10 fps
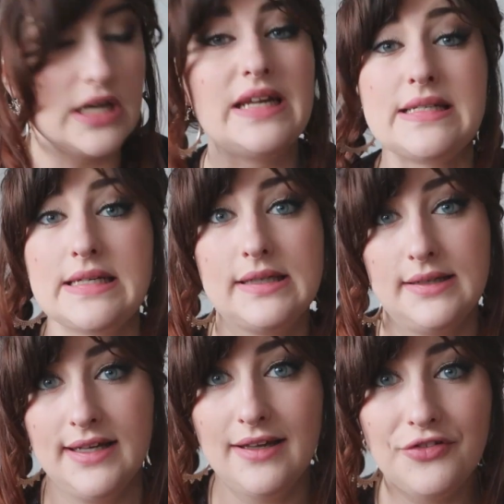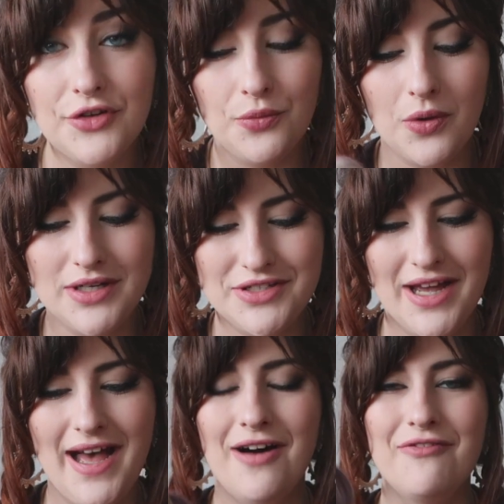Listen, if you want to
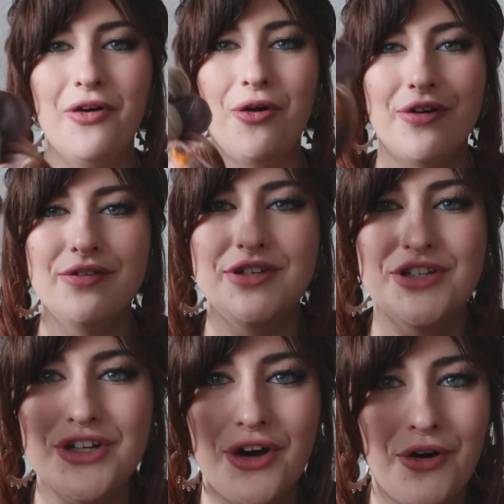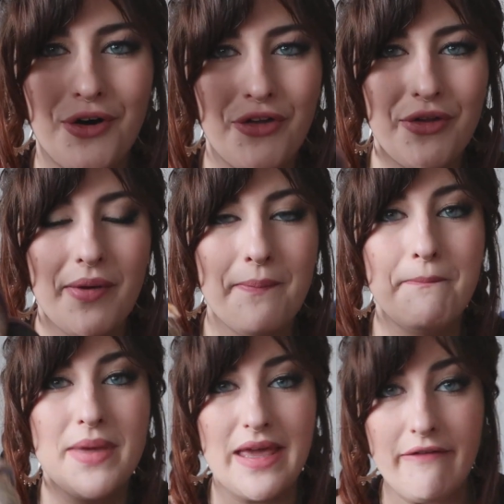have orange on
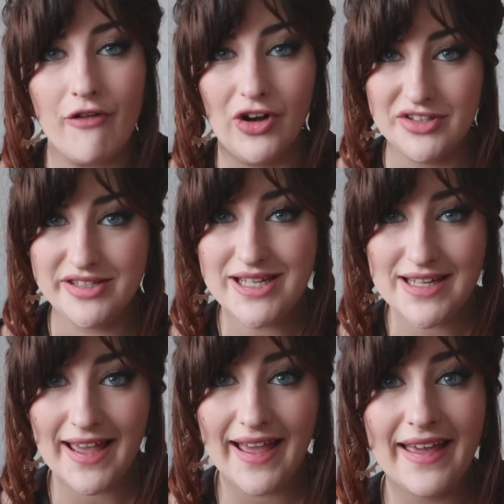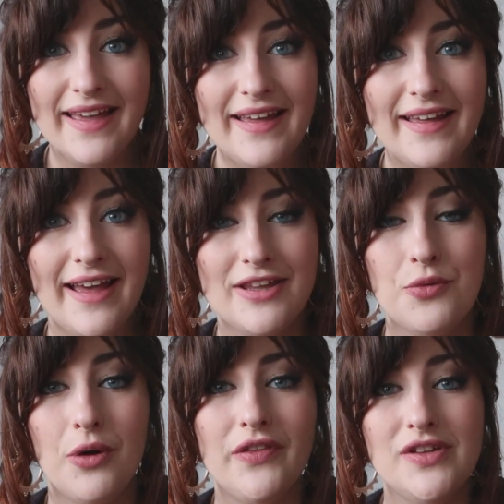Mauve on DK and
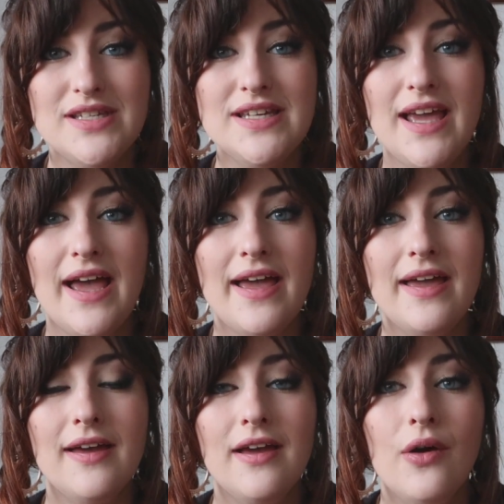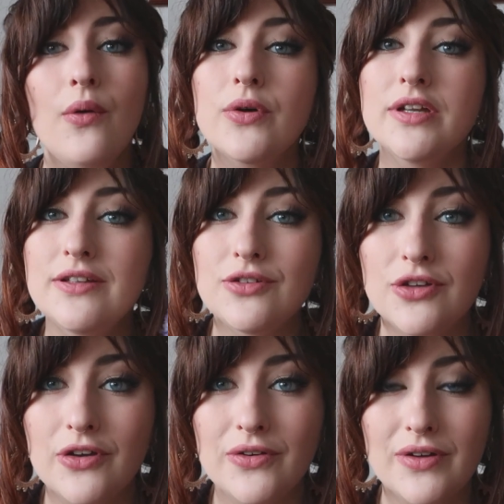you want the DK, all you need to
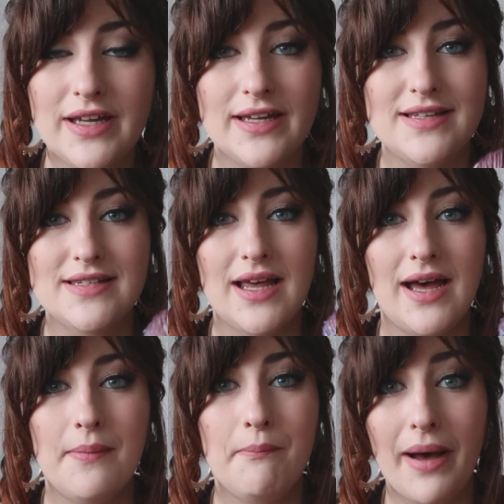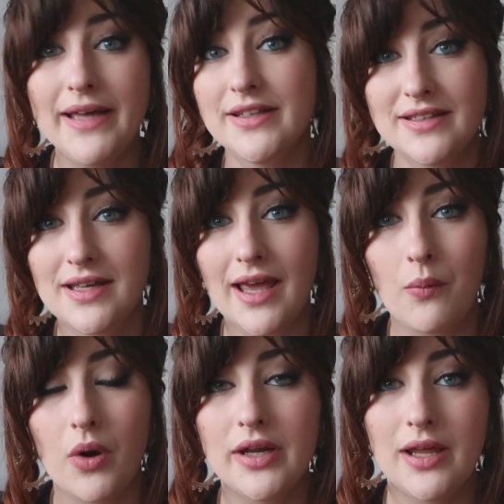do is buy the
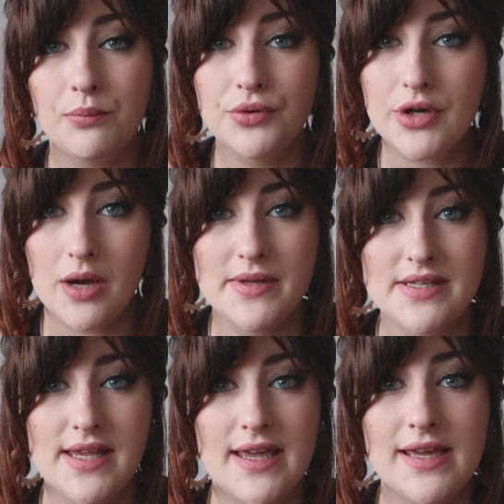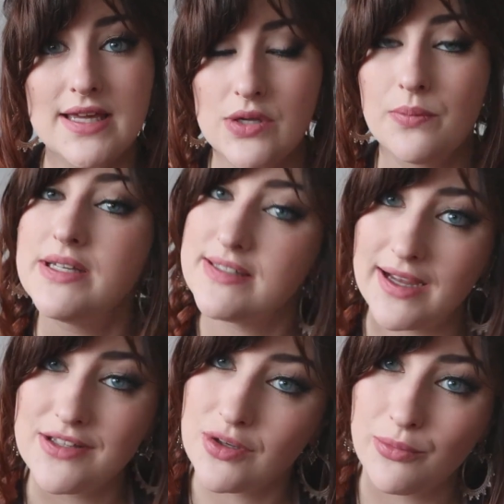DK one and put a comment saying, can you please
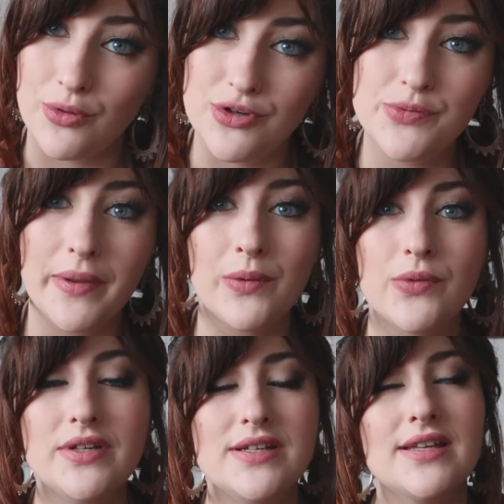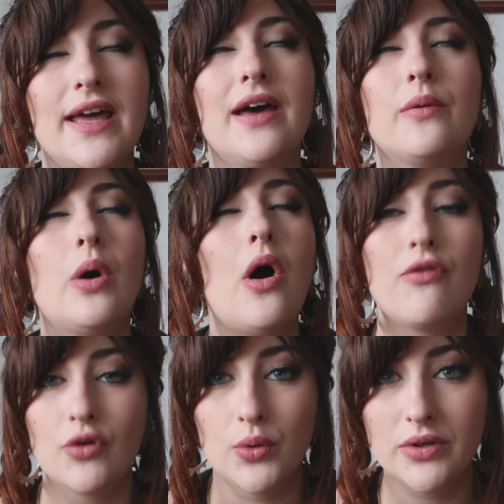add some orange speckles to and I will
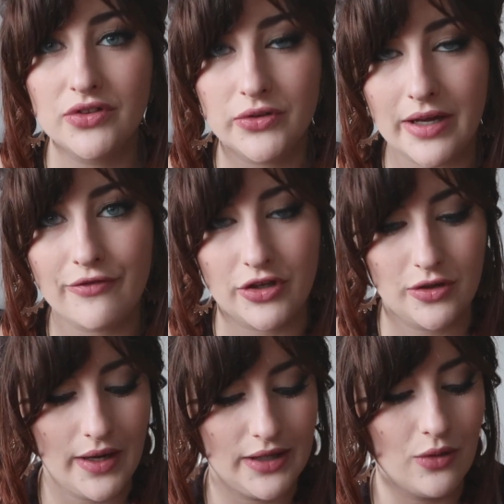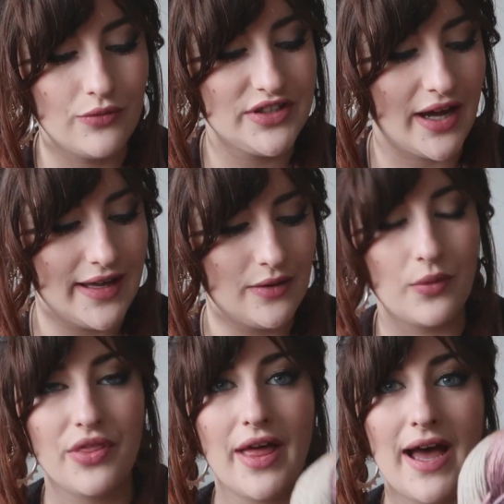of course do that for you, and overdye it
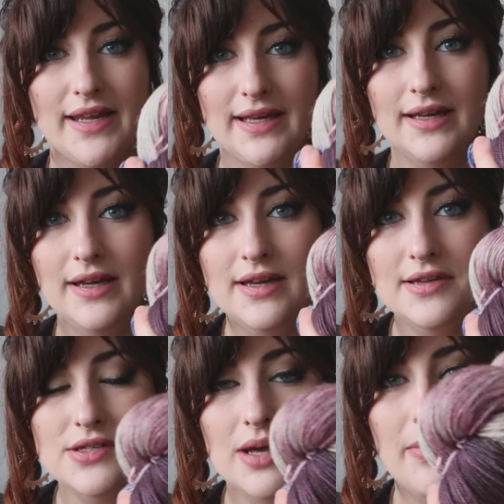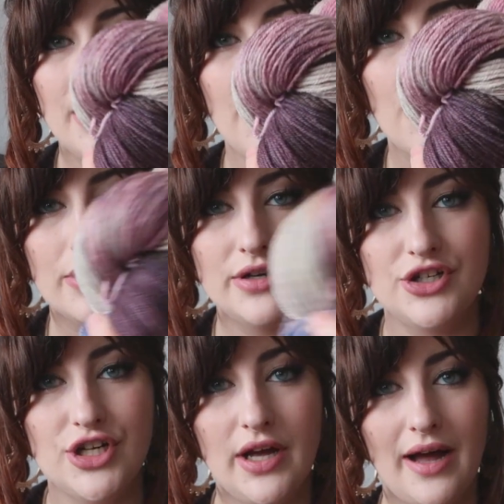with adding some
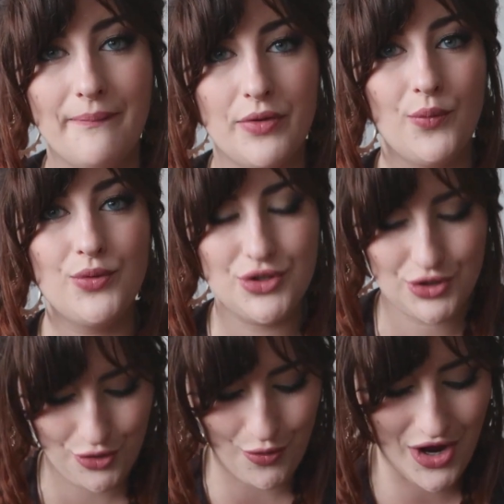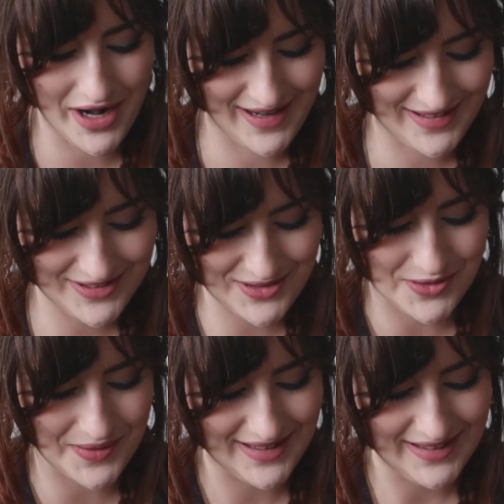orange. Would you two want to
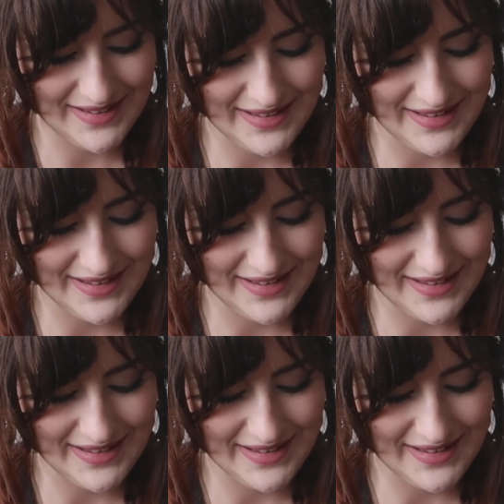do it?